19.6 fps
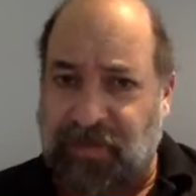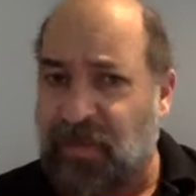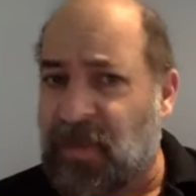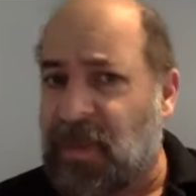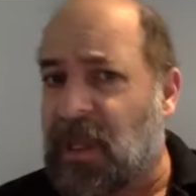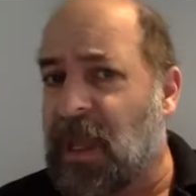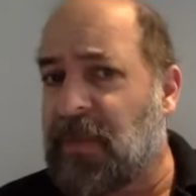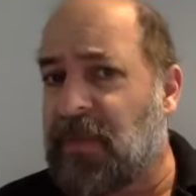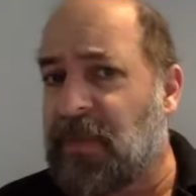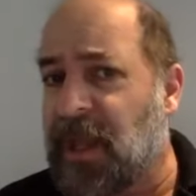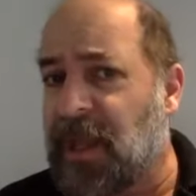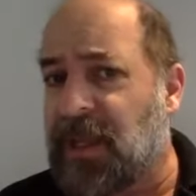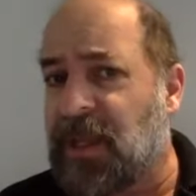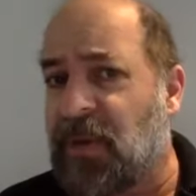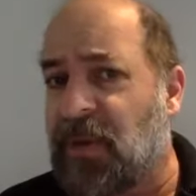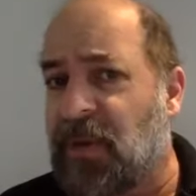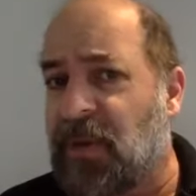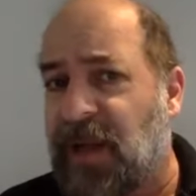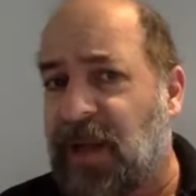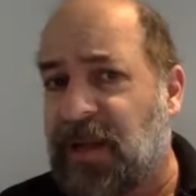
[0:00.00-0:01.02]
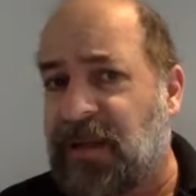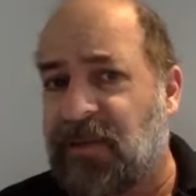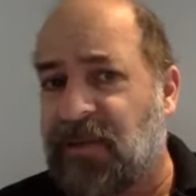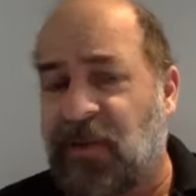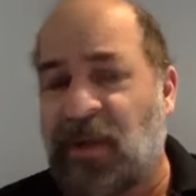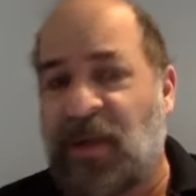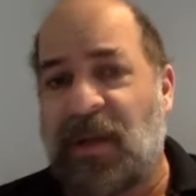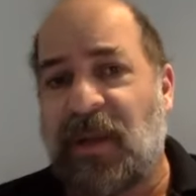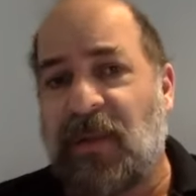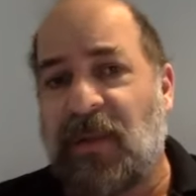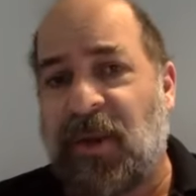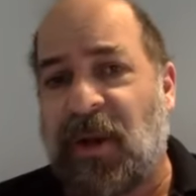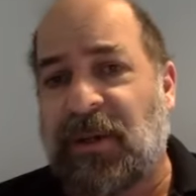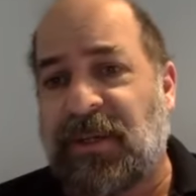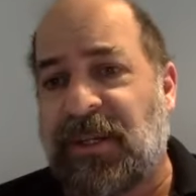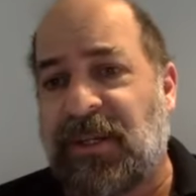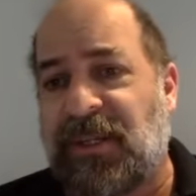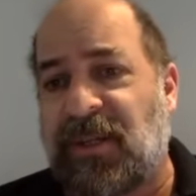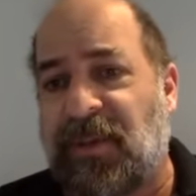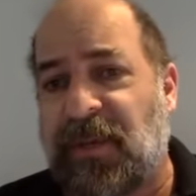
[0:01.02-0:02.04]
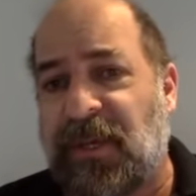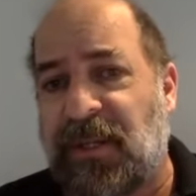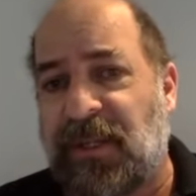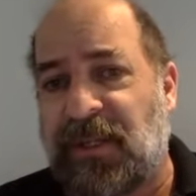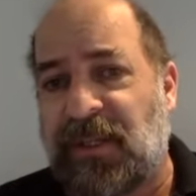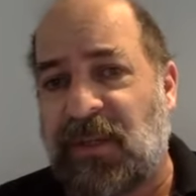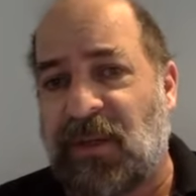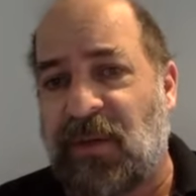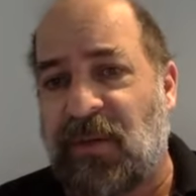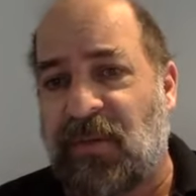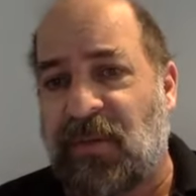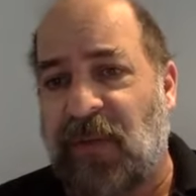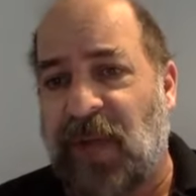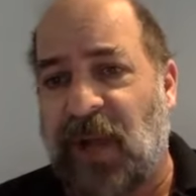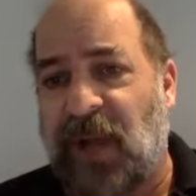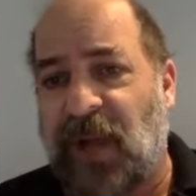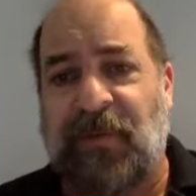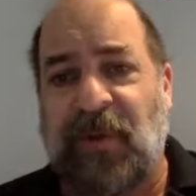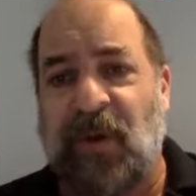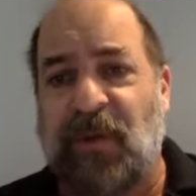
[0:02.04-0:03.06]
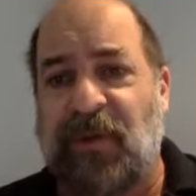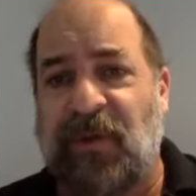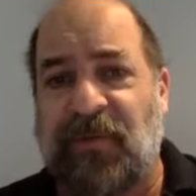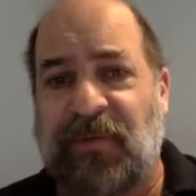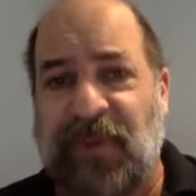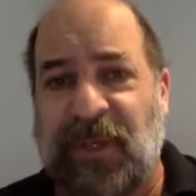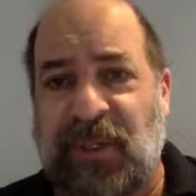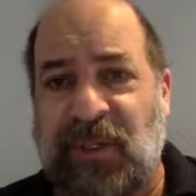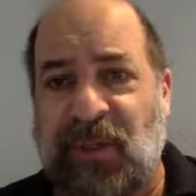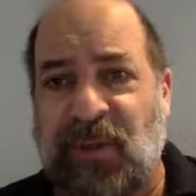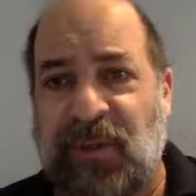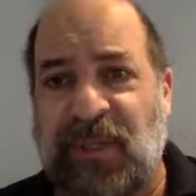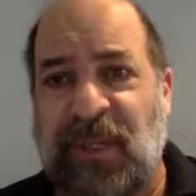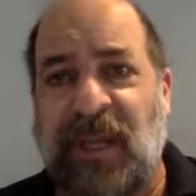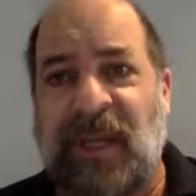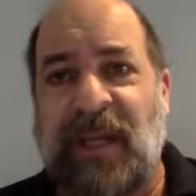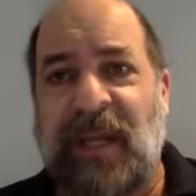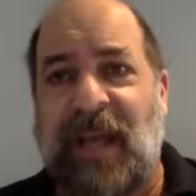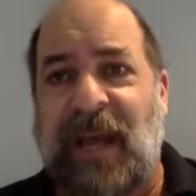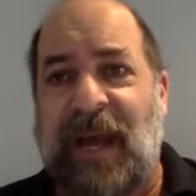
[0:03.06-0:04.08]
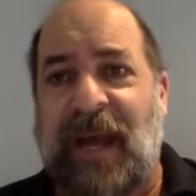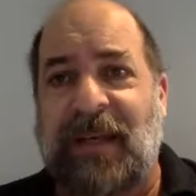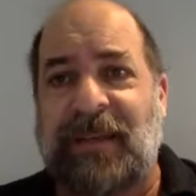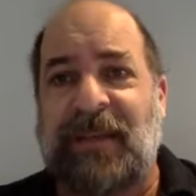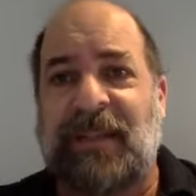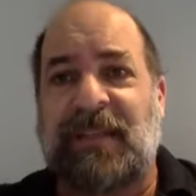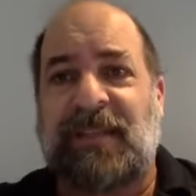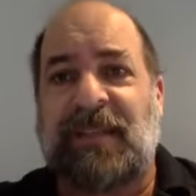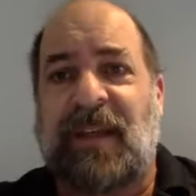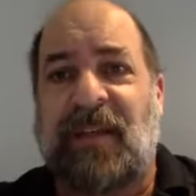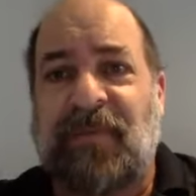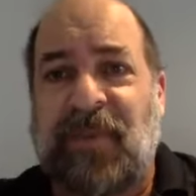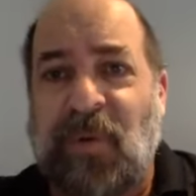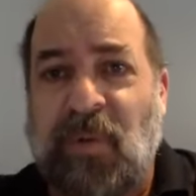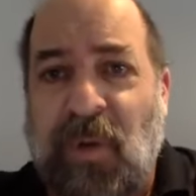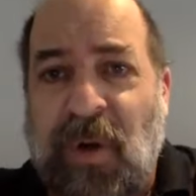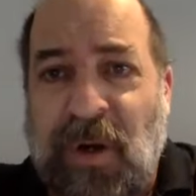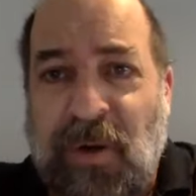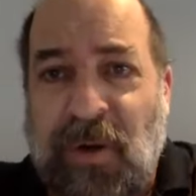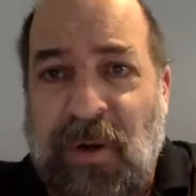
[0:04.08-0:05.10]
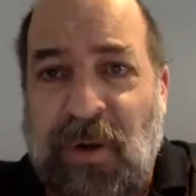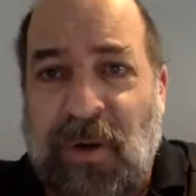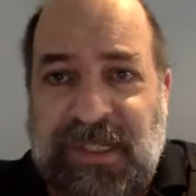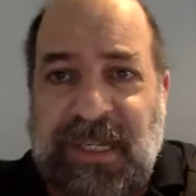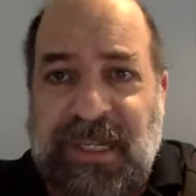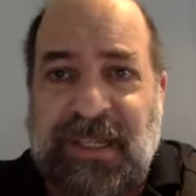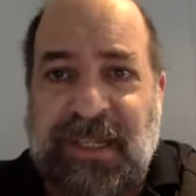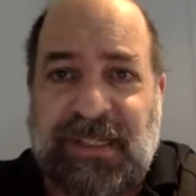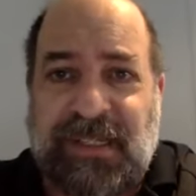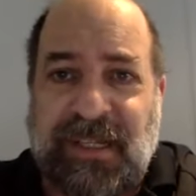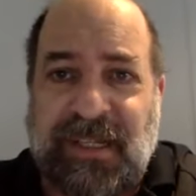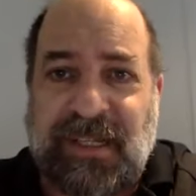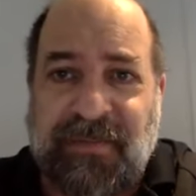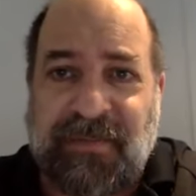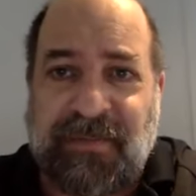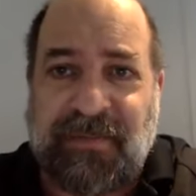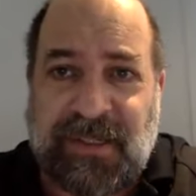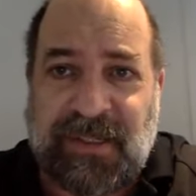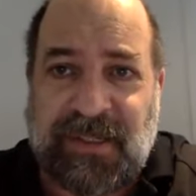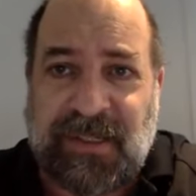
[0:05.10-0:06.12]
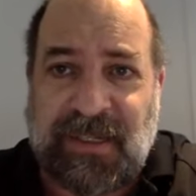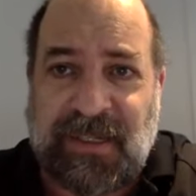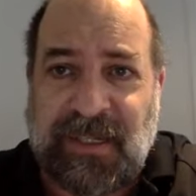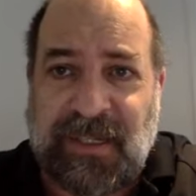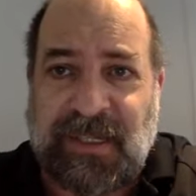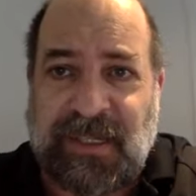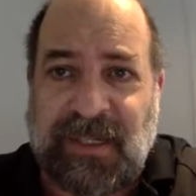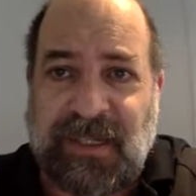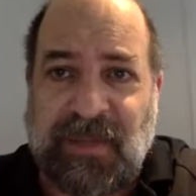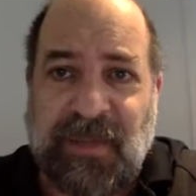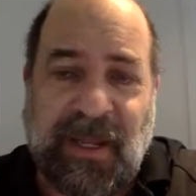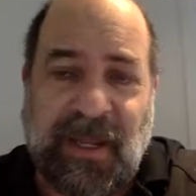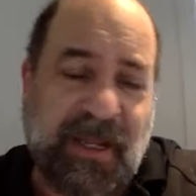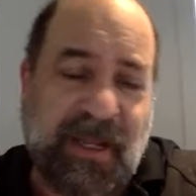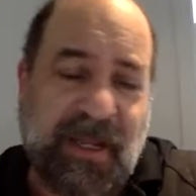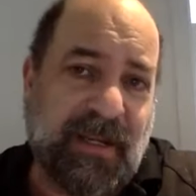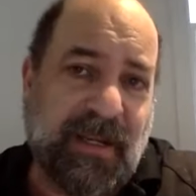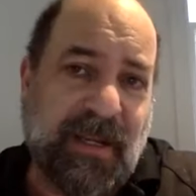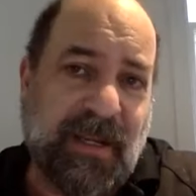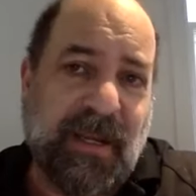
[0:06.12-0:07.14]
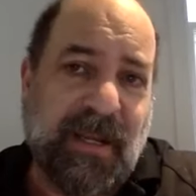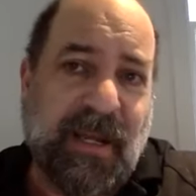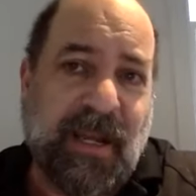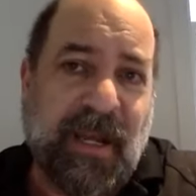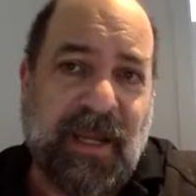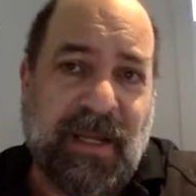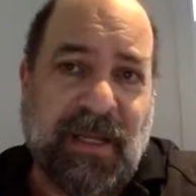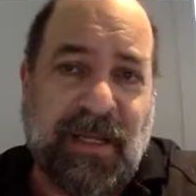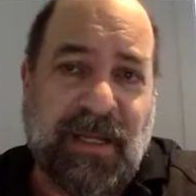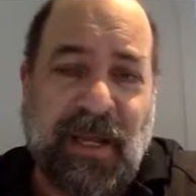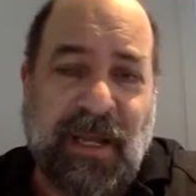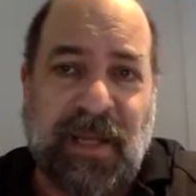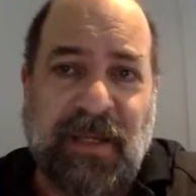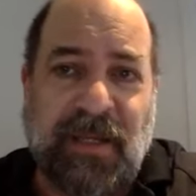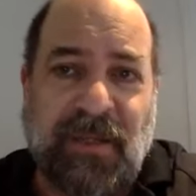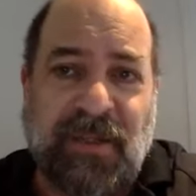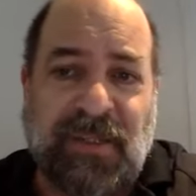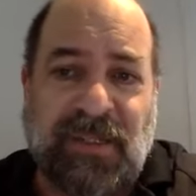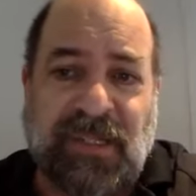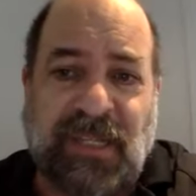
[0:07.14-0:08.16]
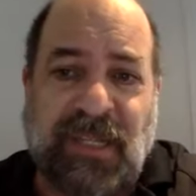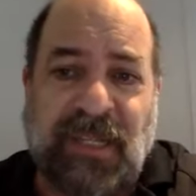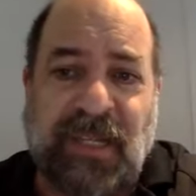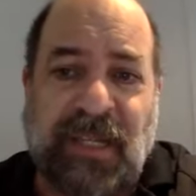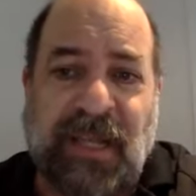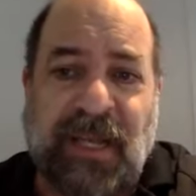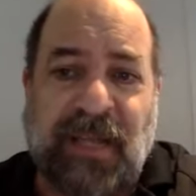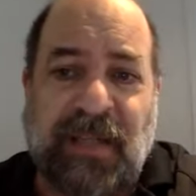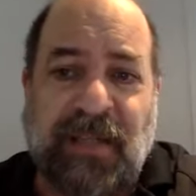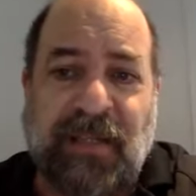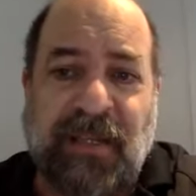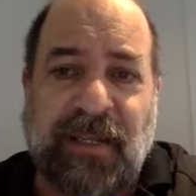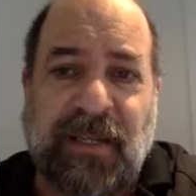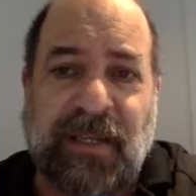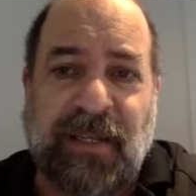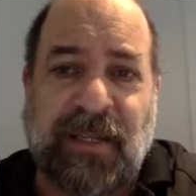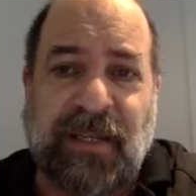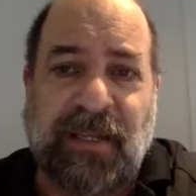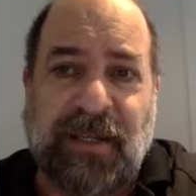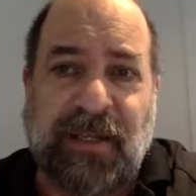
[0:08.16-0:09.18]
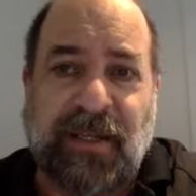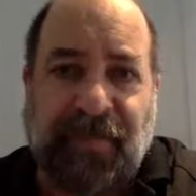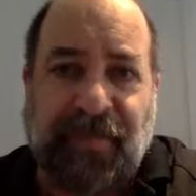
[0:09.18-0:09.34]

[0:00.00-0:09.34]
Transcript: and make you active participants. So upvote the features, add the stuff you want. We see the stuff that's in demand, and you'll see in that link that